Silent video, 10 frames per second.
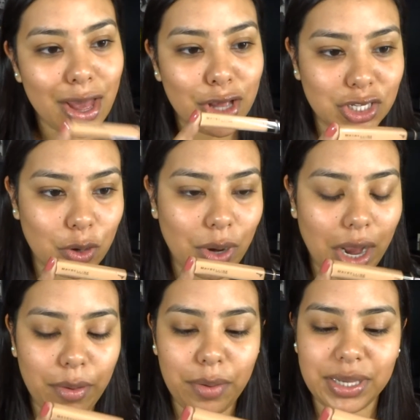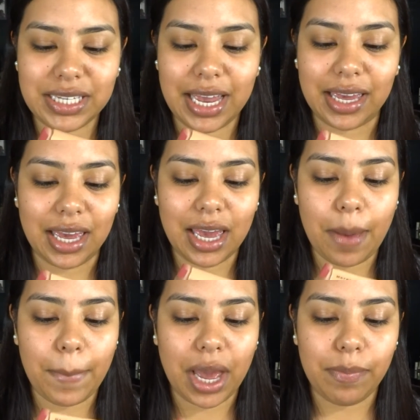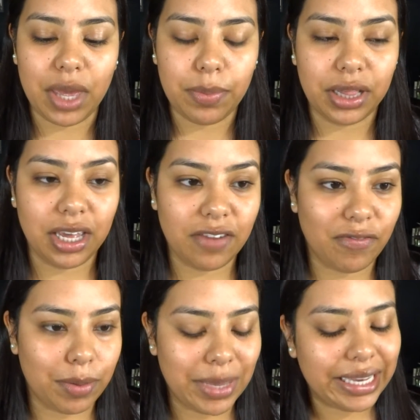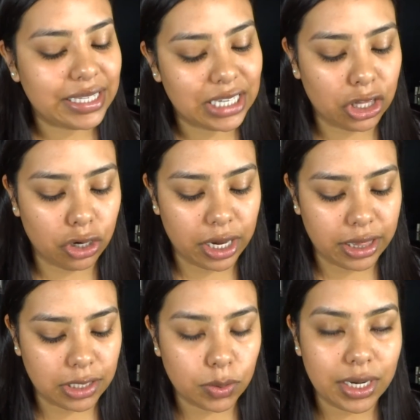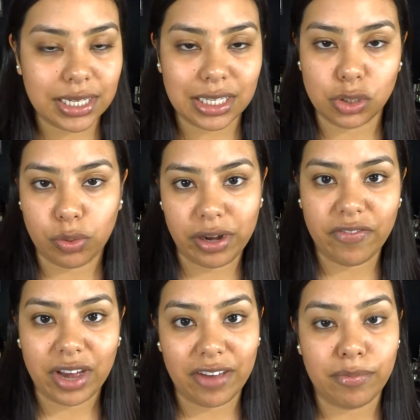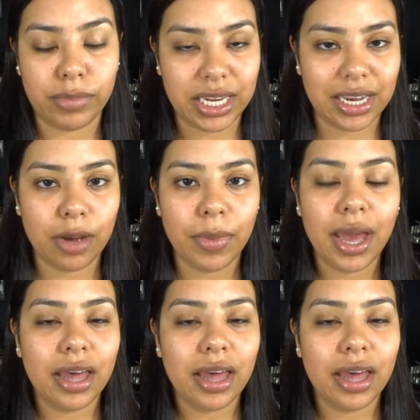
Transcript: So now I'm going to be taking my Maybelline Fit Me Concealer, and this one is in 25 medium.